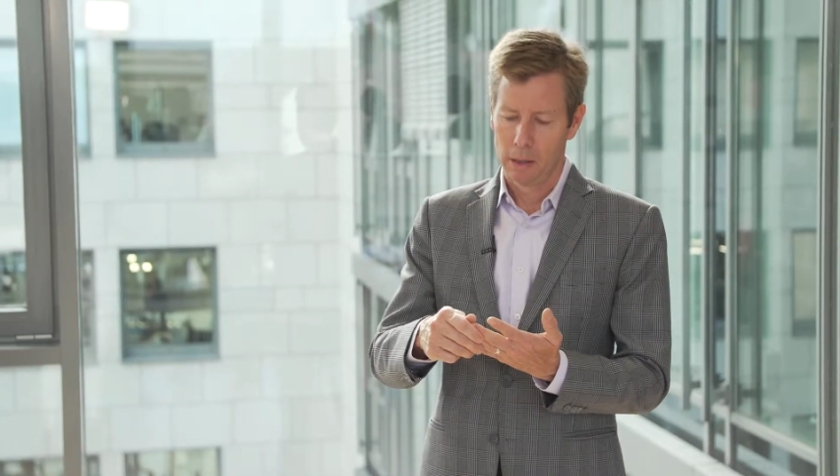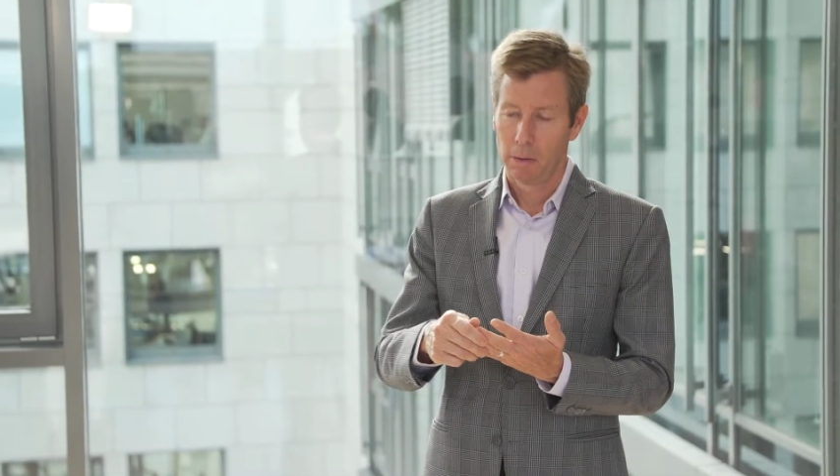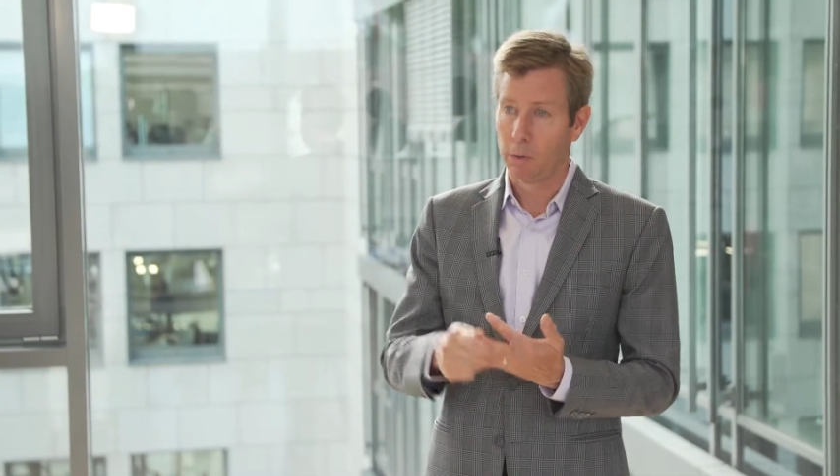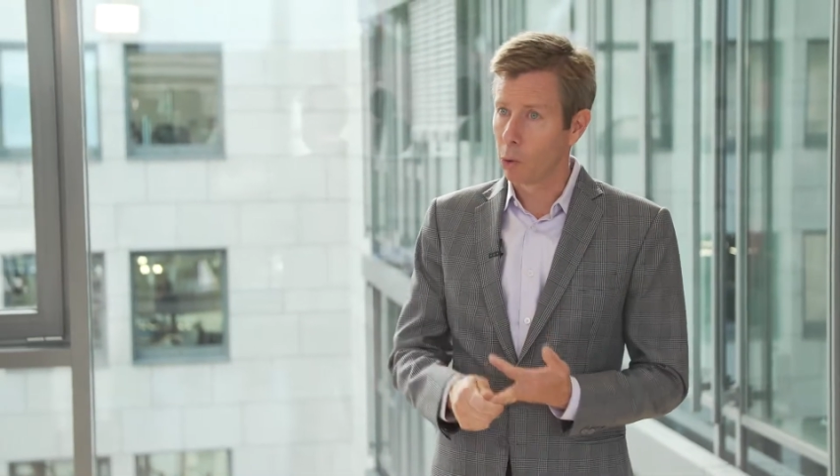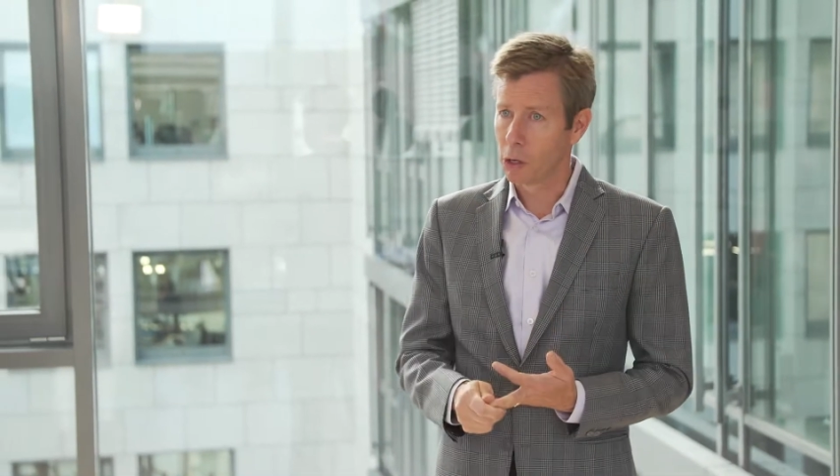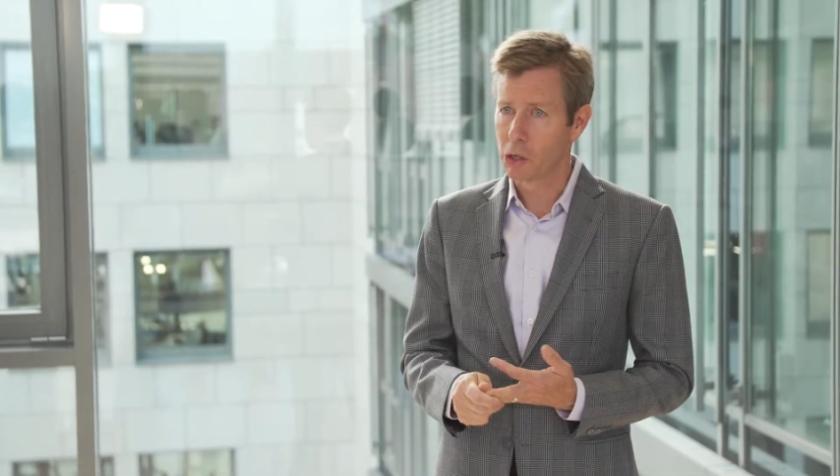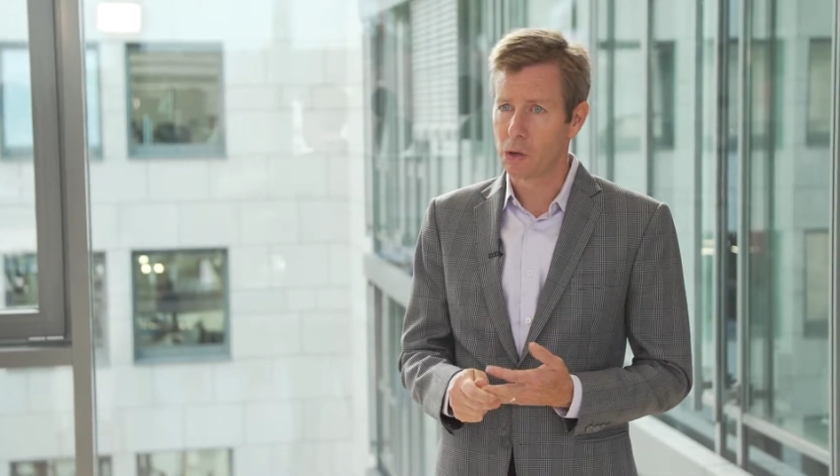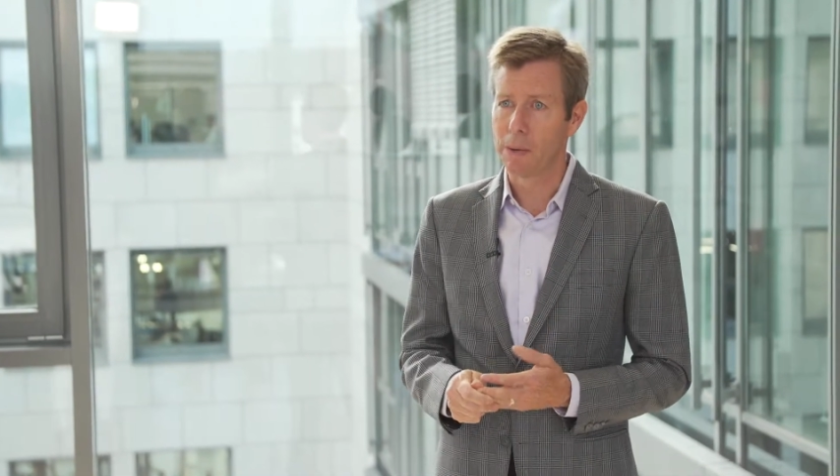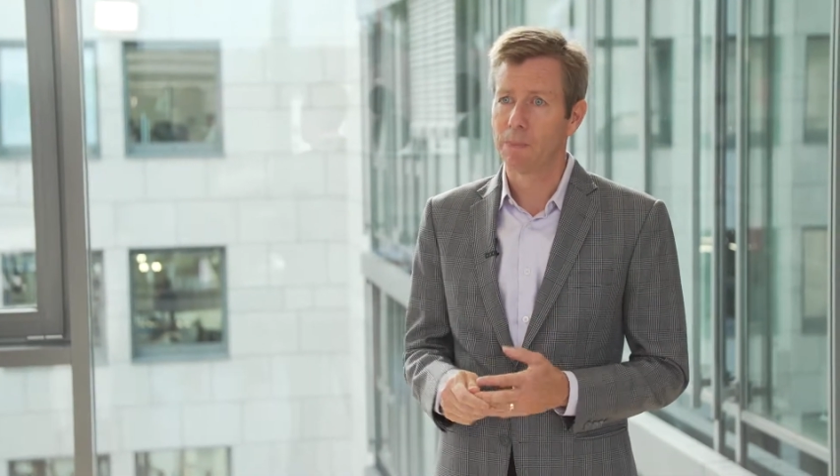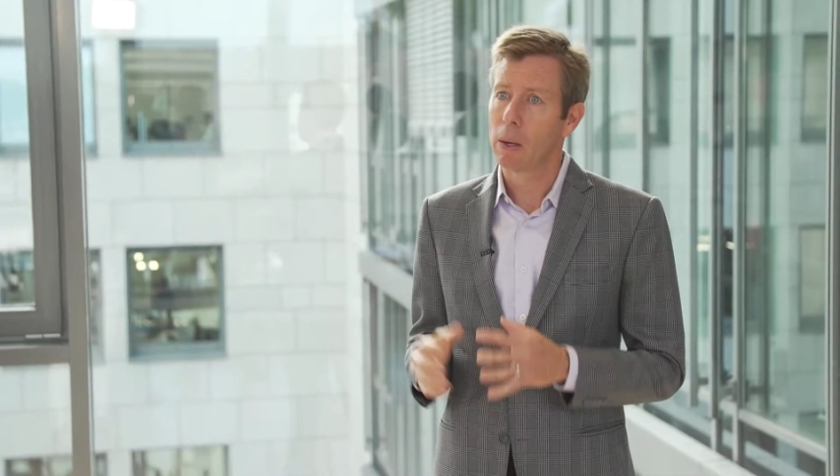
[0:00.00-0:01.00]

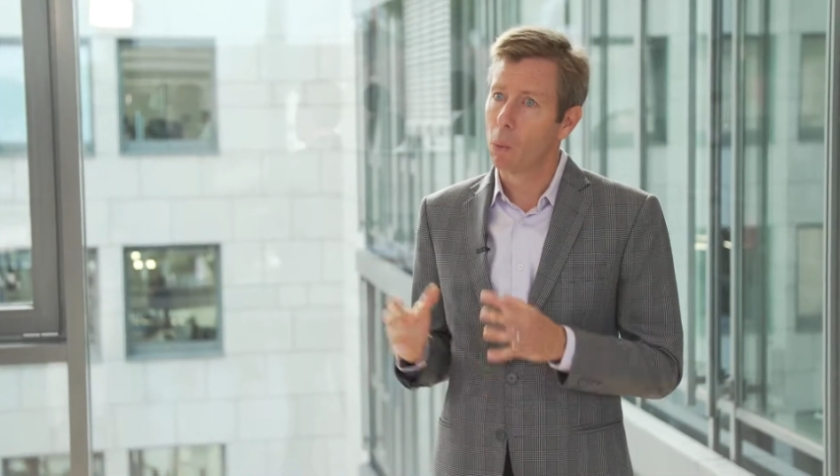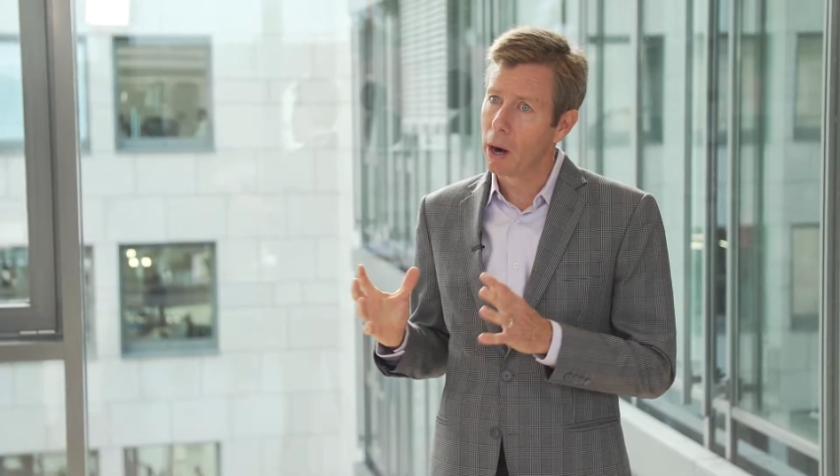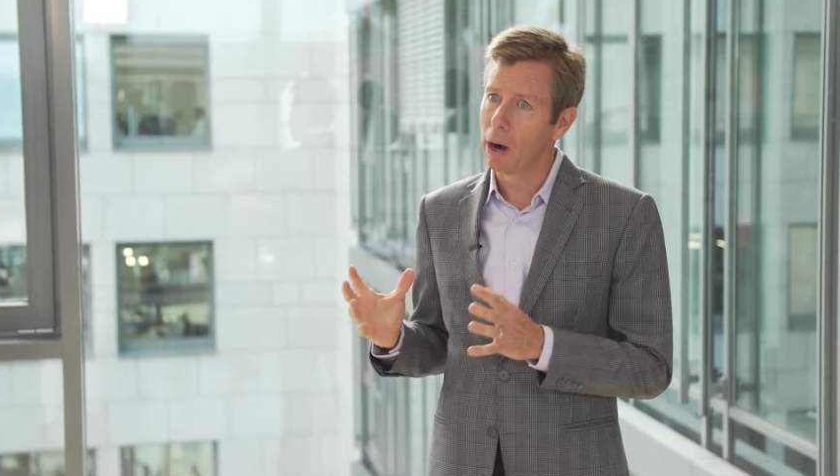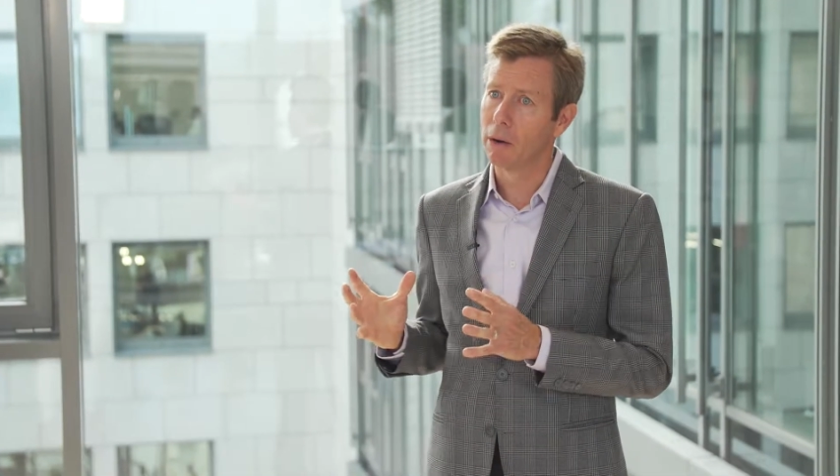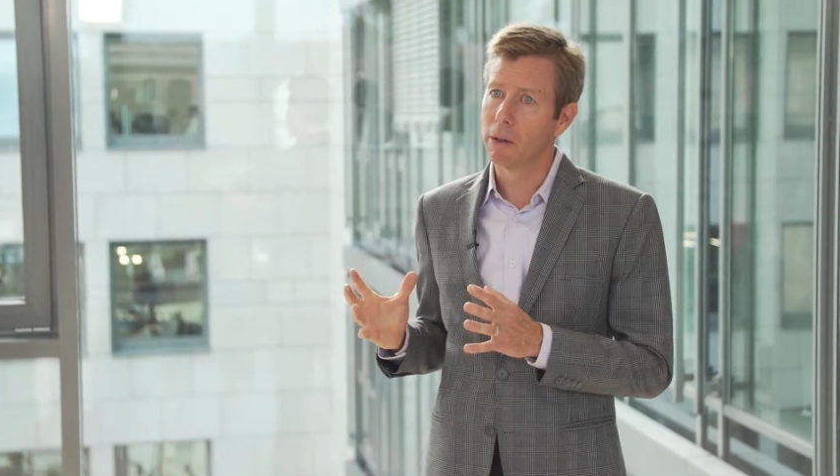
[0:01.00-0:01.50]
forestry, where